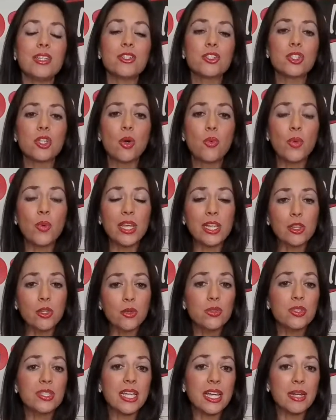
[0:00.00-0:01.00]
So we
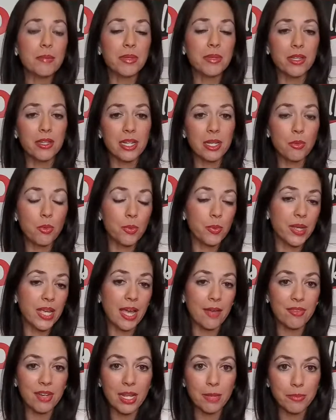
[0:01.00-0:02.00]
lose that ability when we
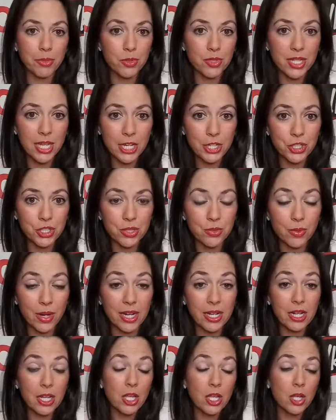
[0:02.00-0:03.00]
have an amputation,
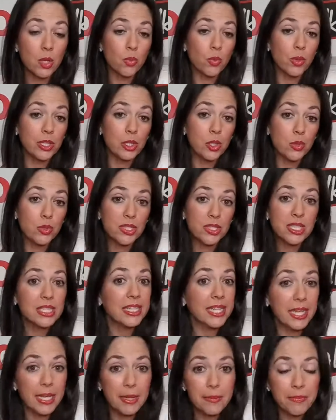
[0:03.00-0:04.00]
right? We lose the
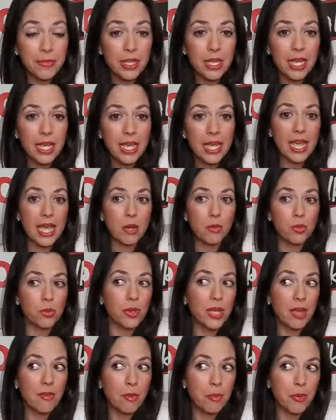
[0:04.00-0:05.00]
limb. And
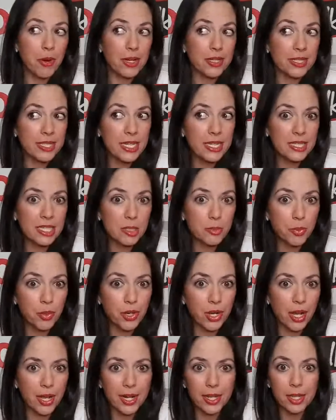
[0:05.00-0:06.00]
when we have a prosthesis
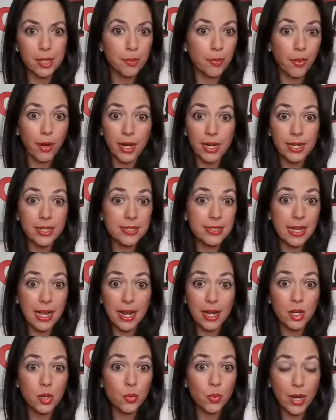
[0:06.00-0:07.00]
put on it, the brain is
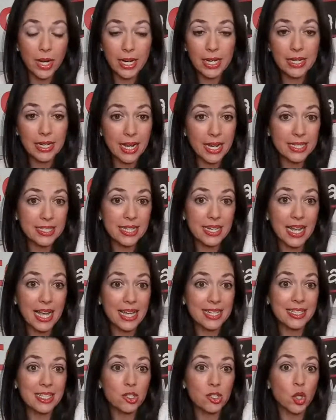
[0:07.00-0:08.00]
not going to recognize it
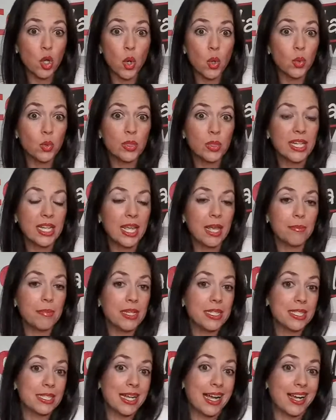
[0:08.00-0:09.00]
as its own
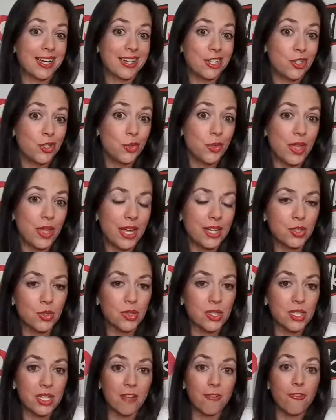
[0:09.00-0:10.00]
limb. It's not going to do that.
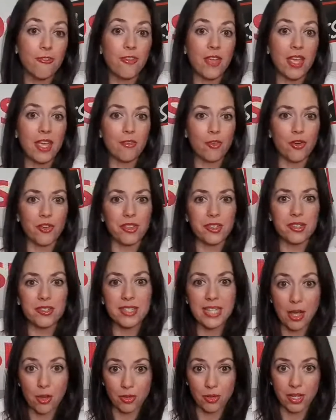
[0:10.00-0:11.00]
So it's going to favor the
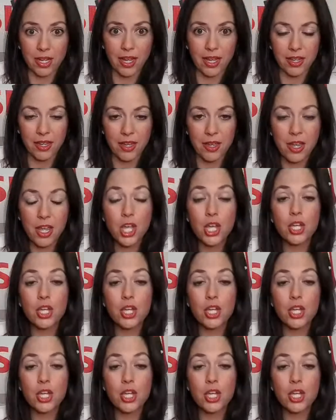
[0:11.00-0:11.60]
sound leg.